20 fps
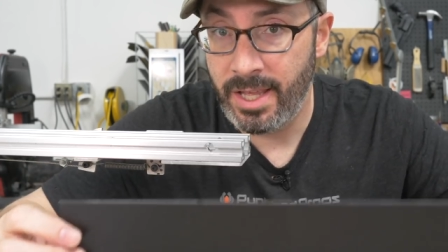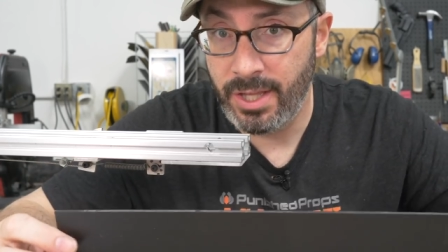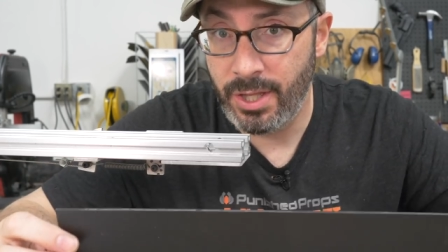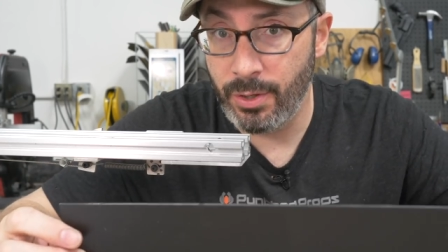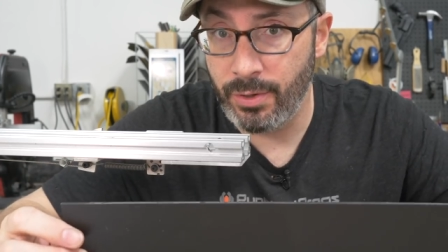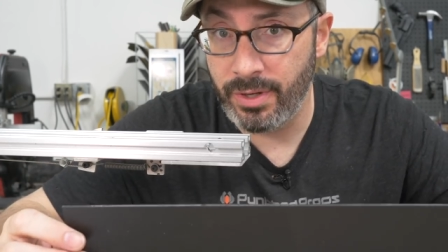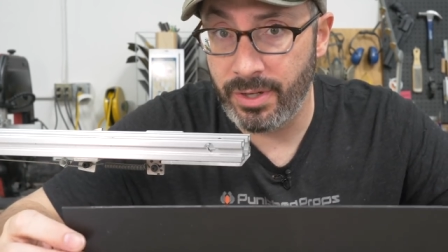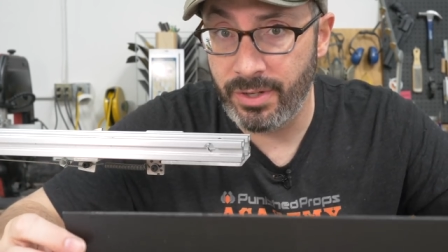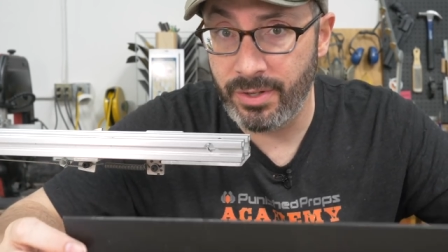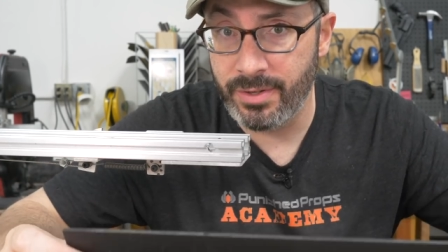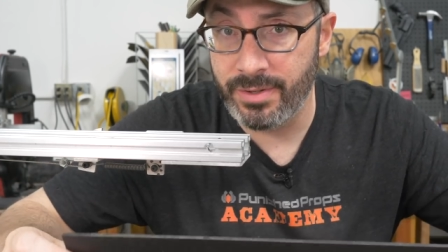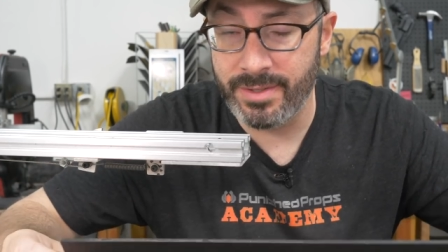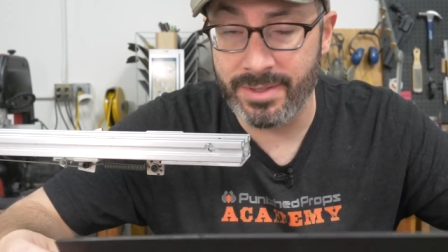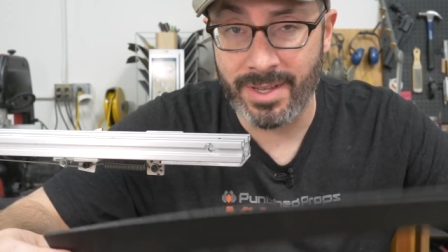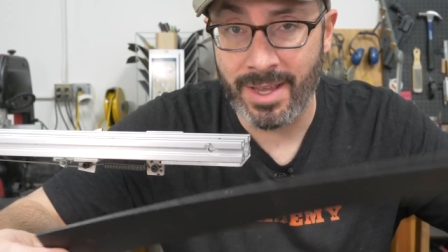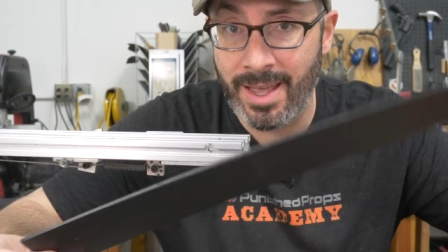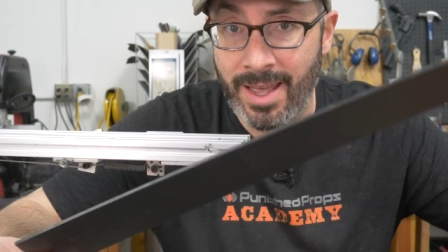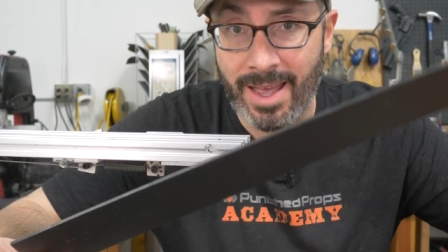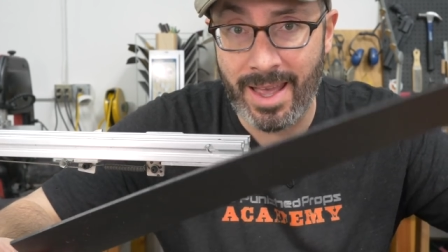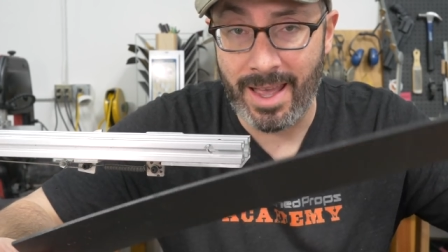You could
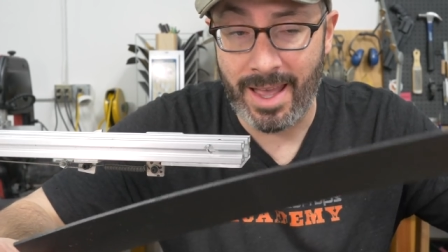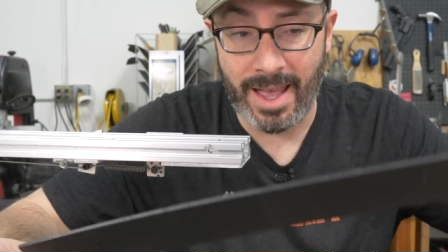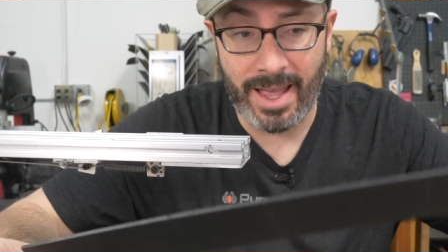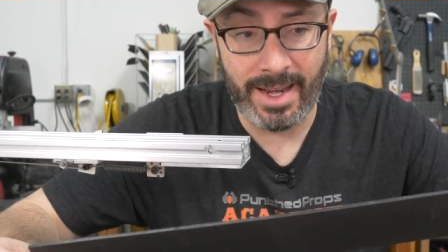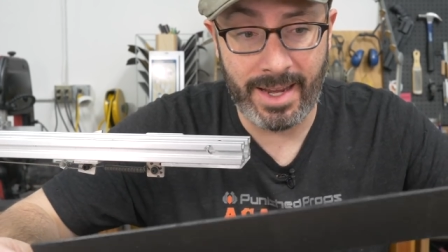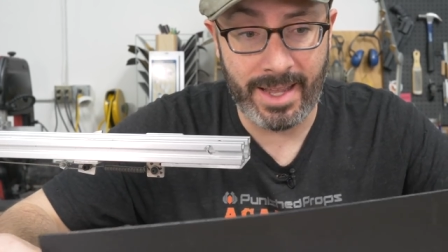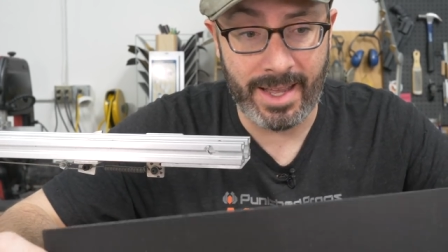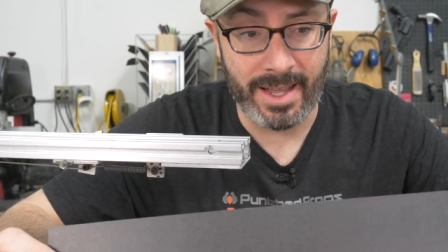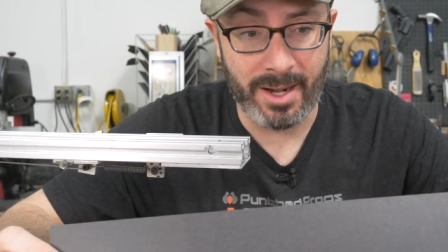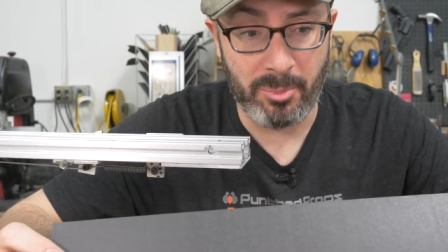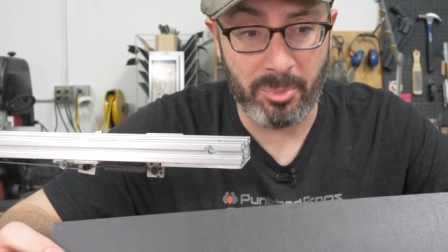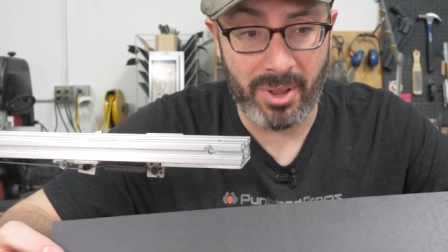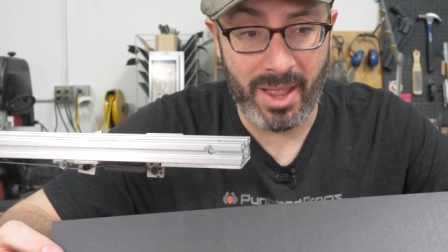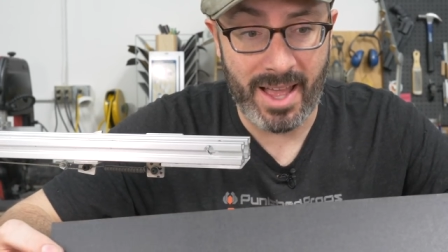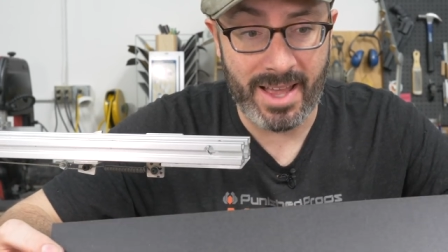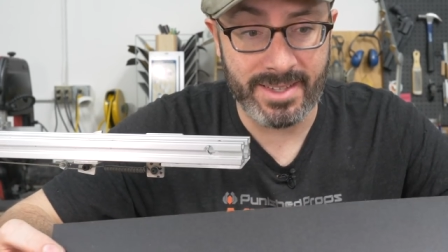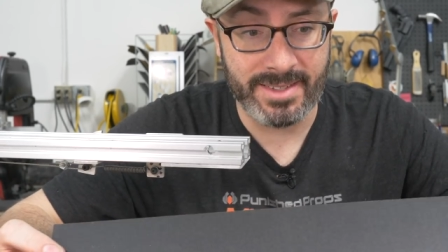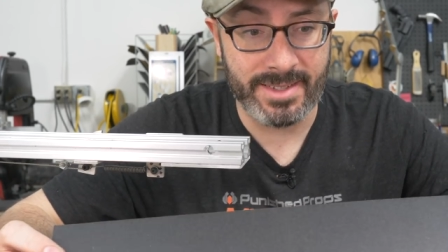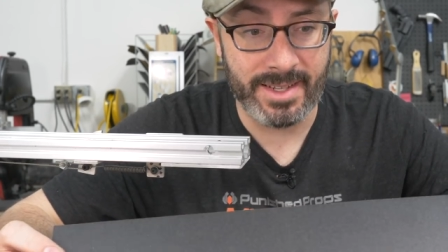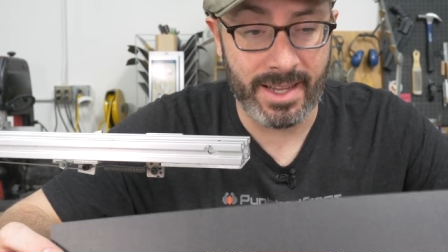use any kind of
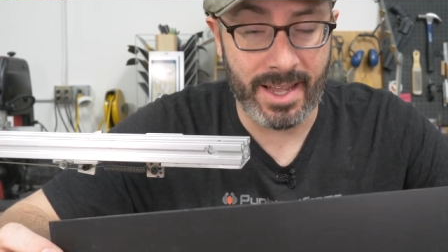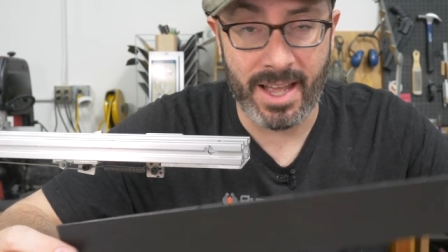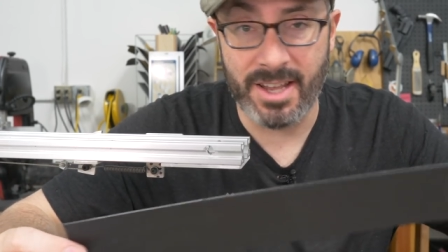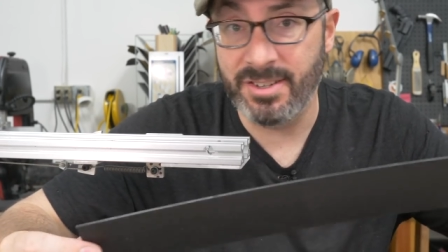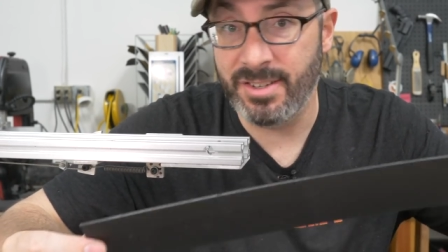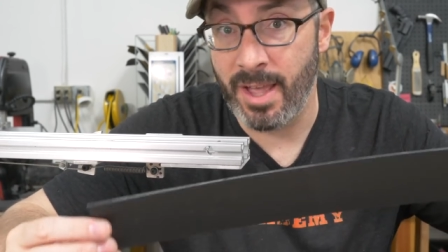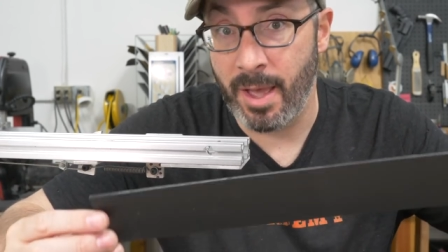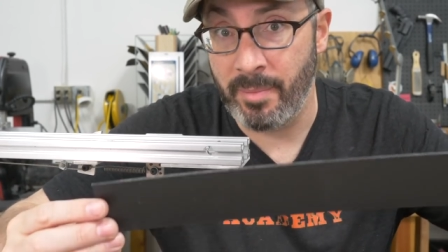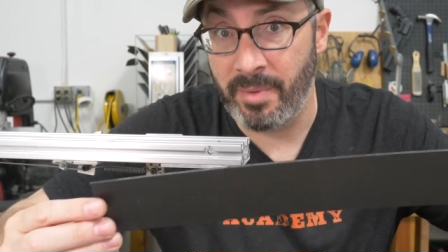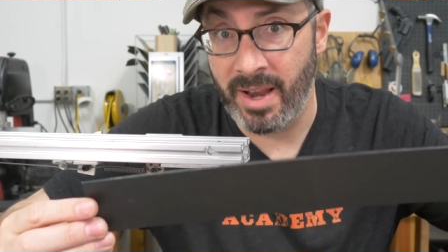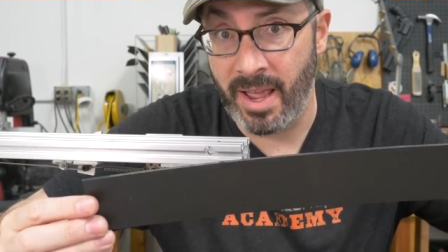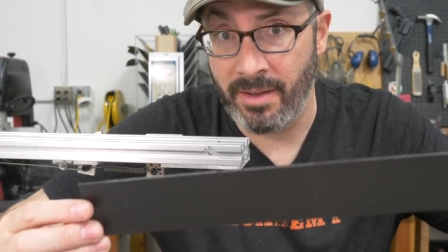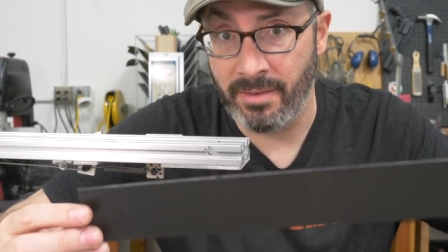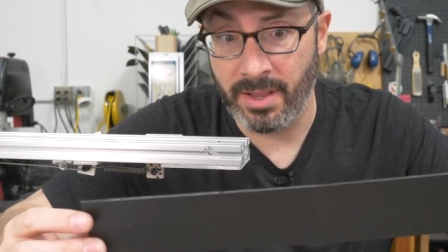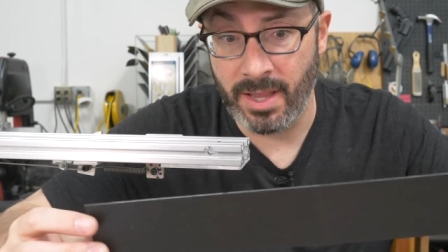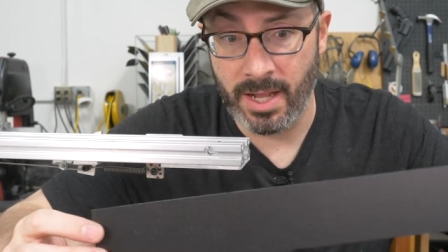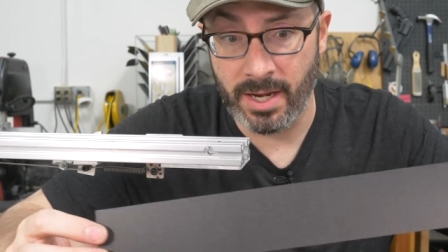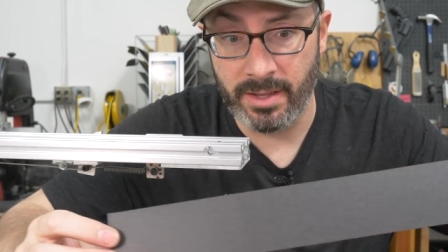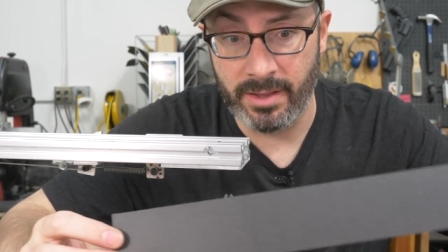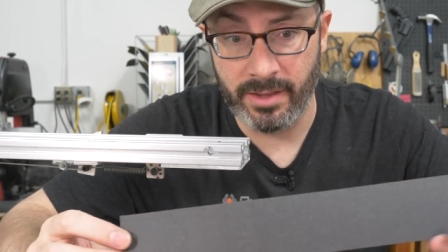plastic. I just happen to have a
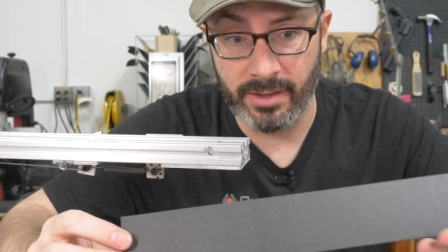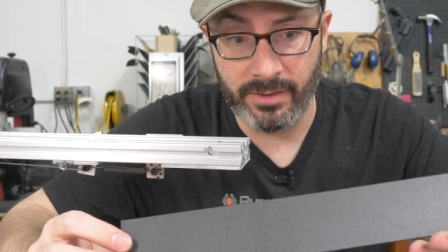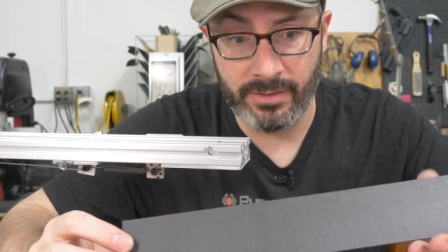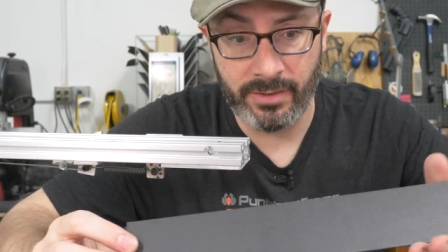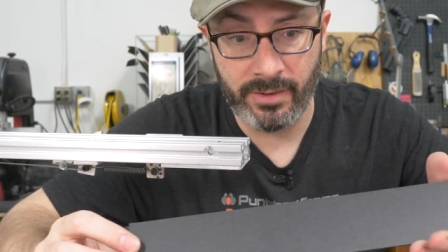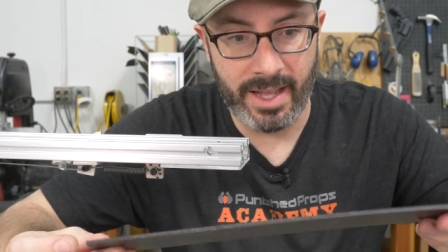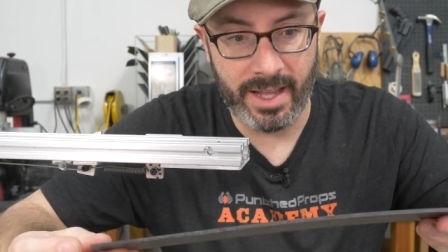lot of this.